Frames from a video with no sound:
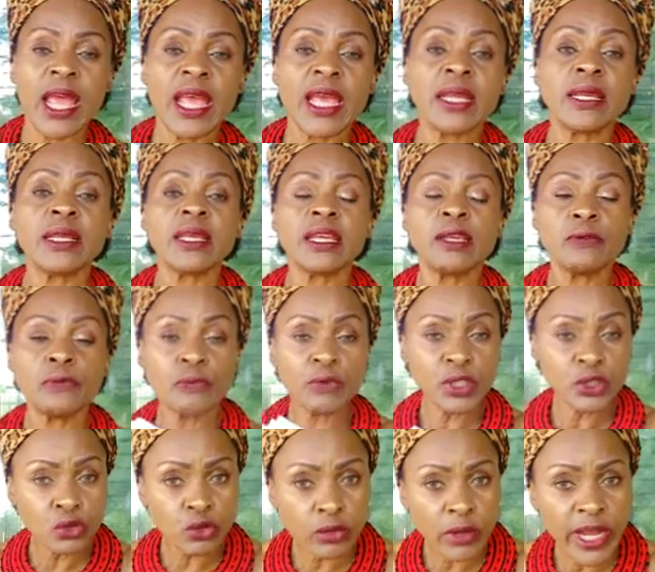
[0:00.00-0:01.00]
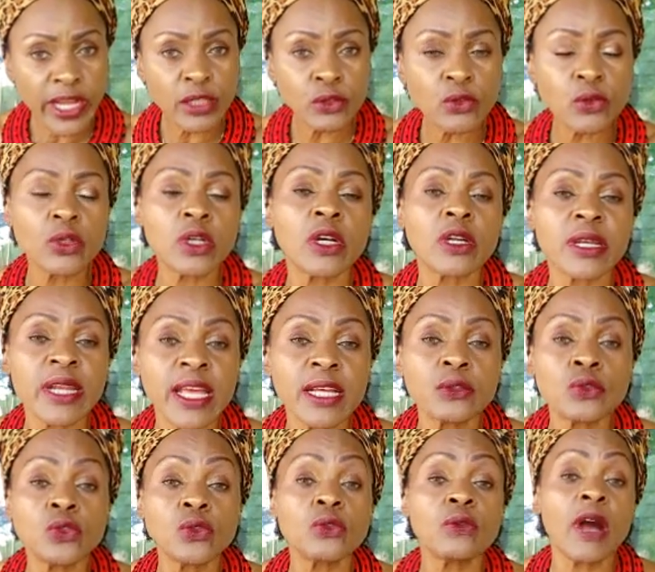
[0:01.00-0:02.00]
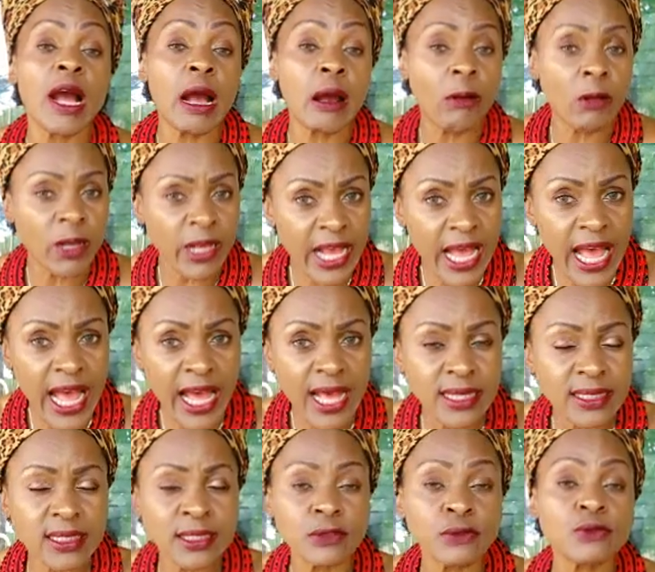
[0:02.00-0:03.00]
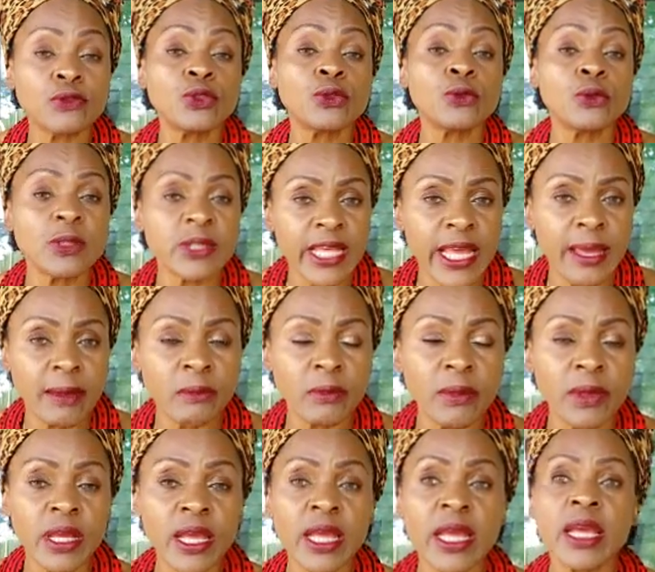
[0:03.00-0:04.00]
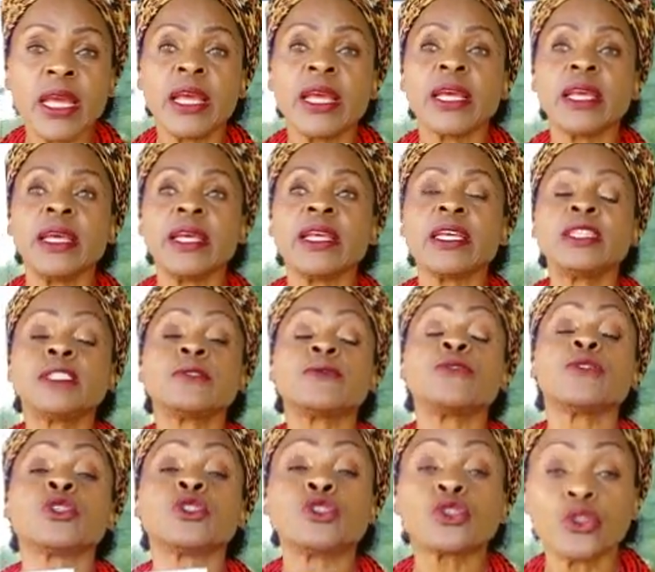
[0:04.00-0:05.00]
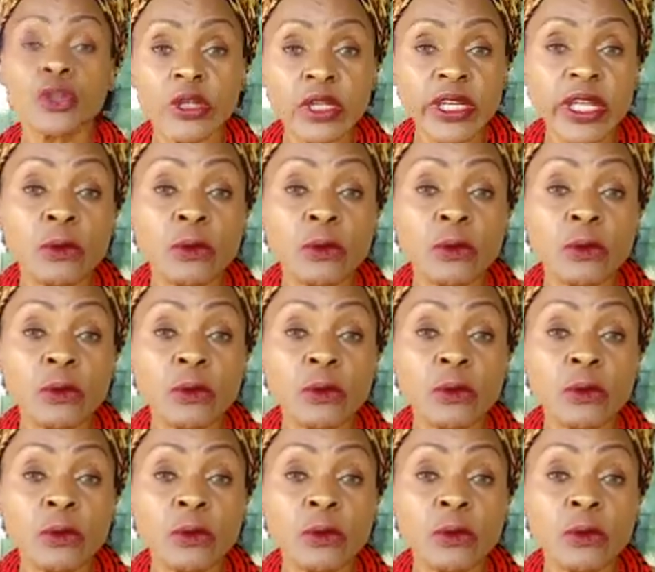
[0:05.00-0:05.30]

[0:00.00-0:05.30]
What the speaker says: And if we try to connect to our God through them, it's for sure